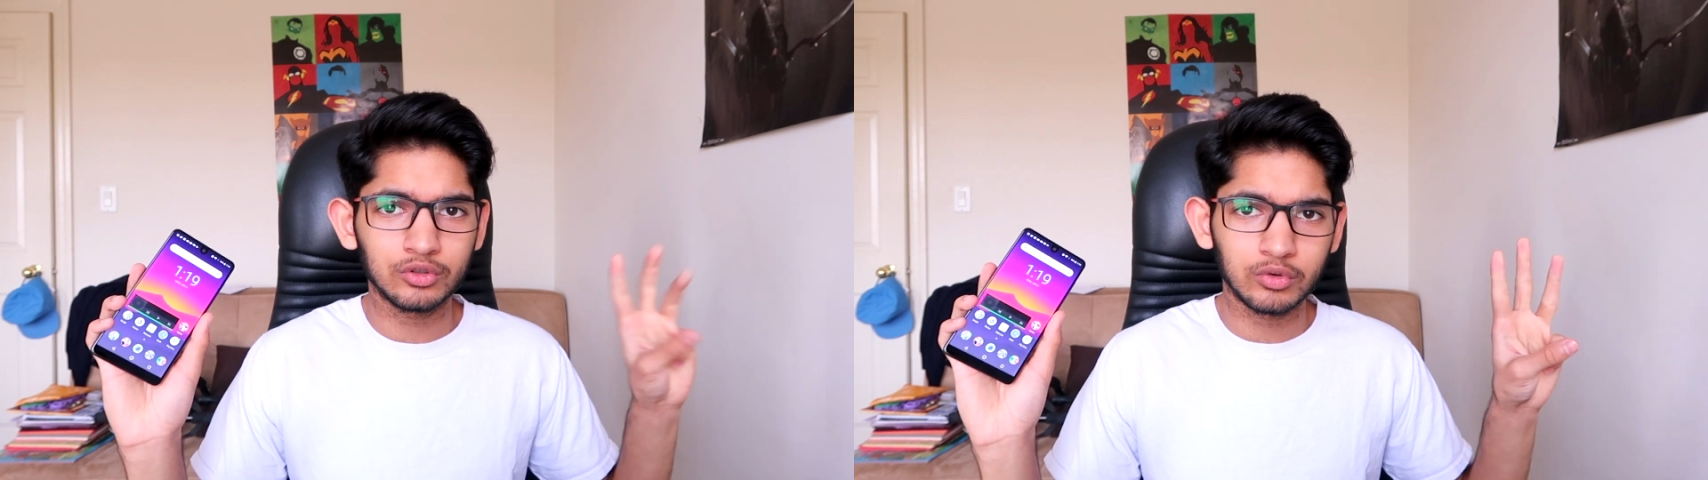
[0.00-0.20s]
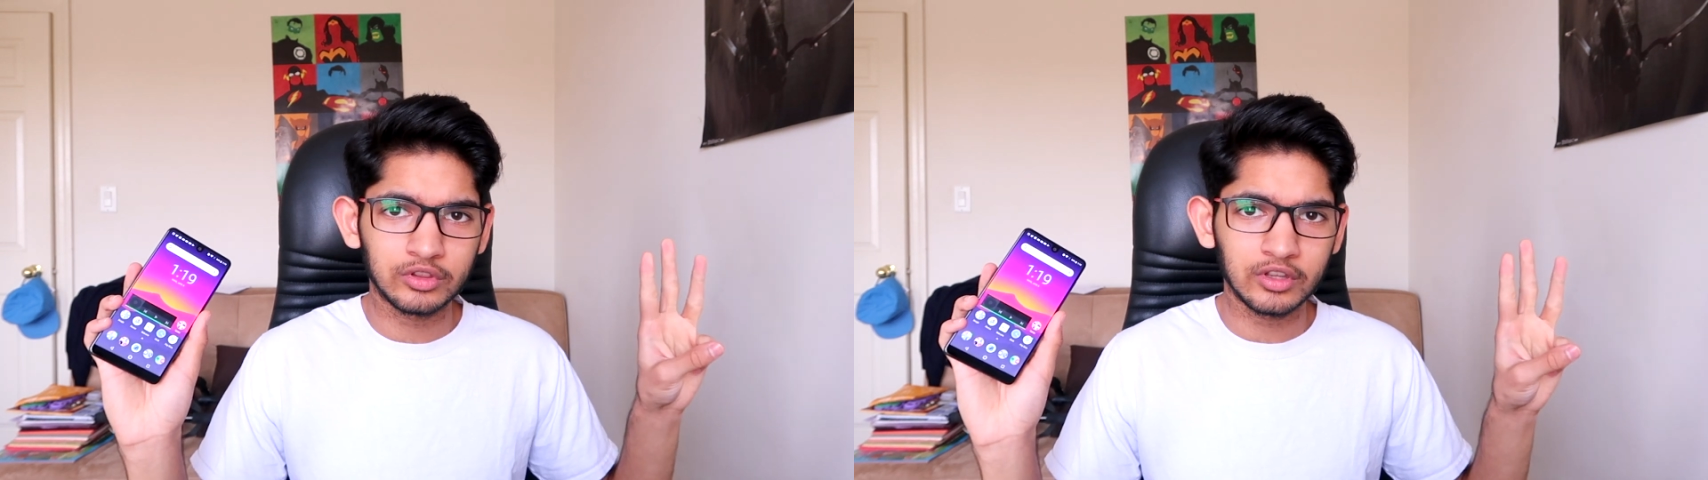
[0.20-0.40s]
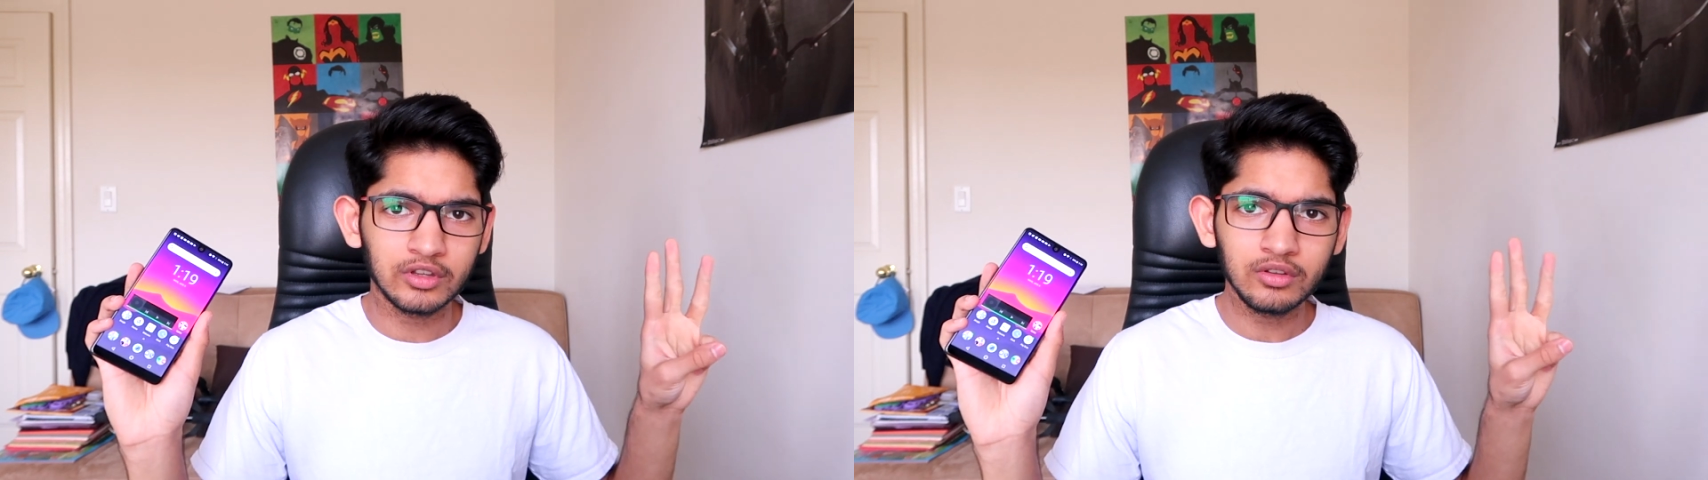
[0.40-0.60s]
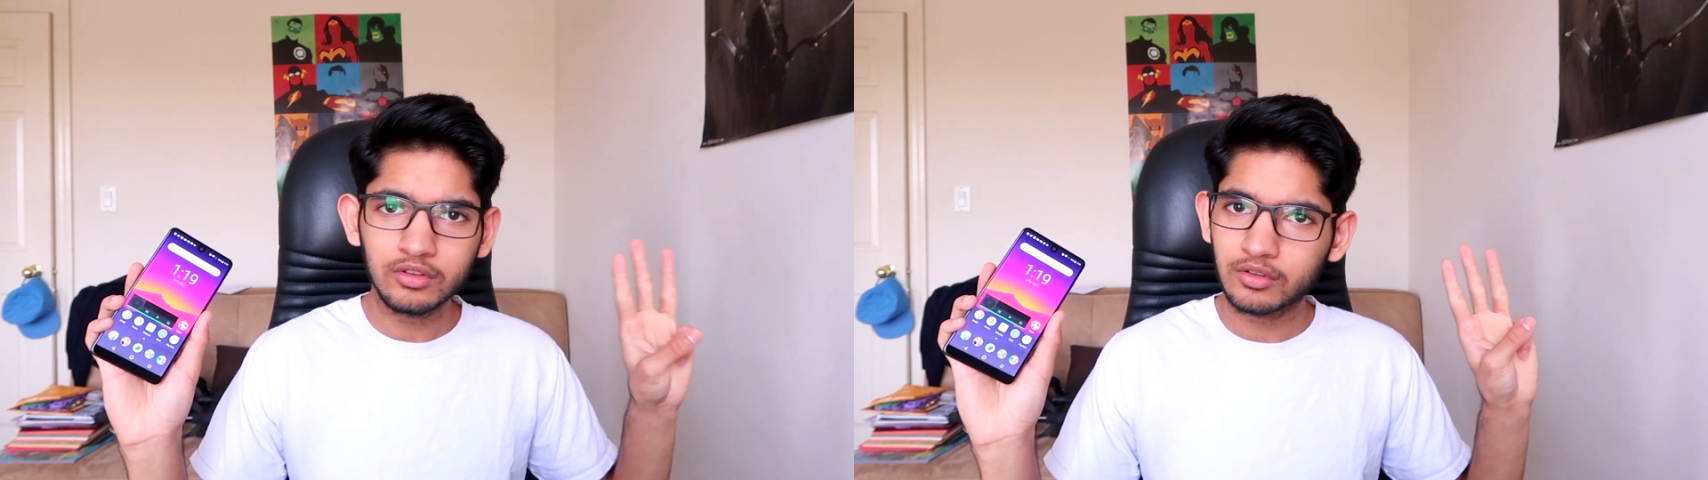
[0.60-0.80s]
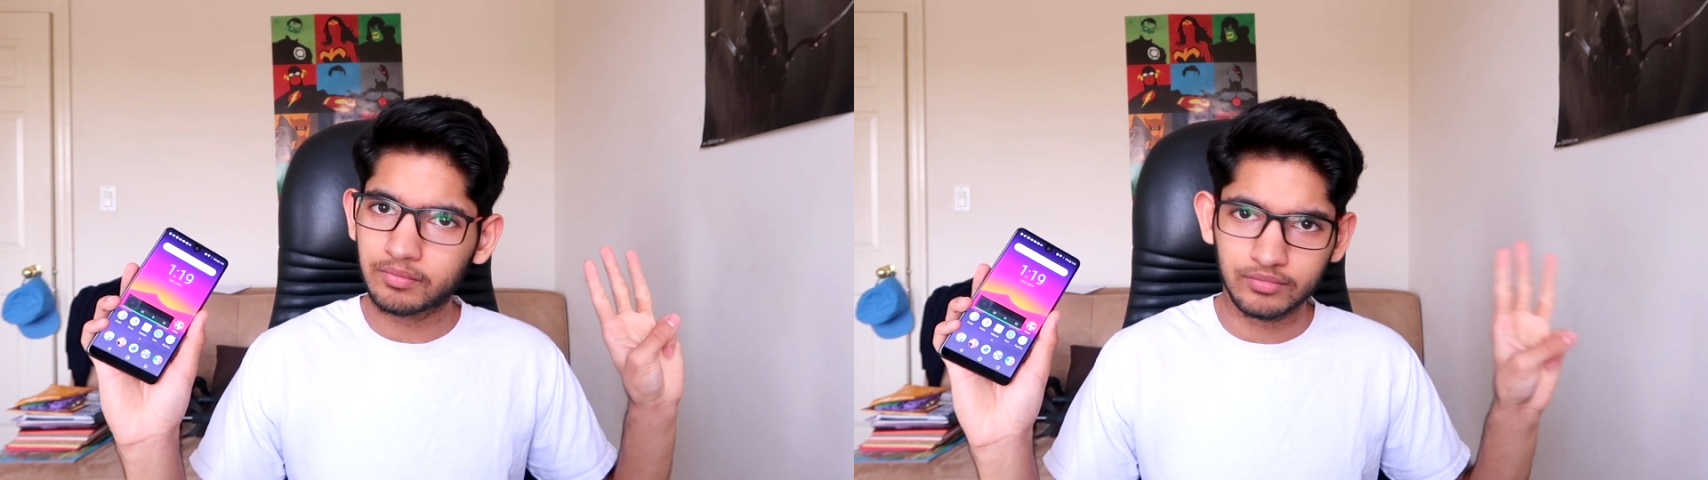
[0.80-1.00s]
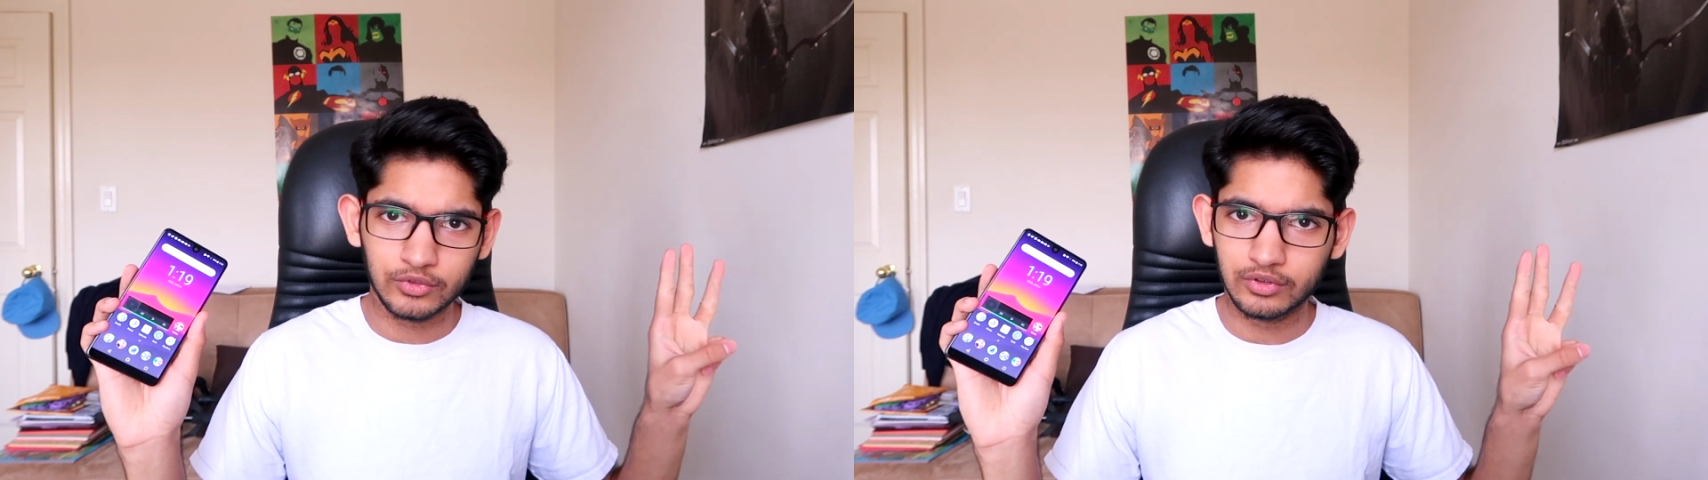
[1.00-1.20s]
those three things,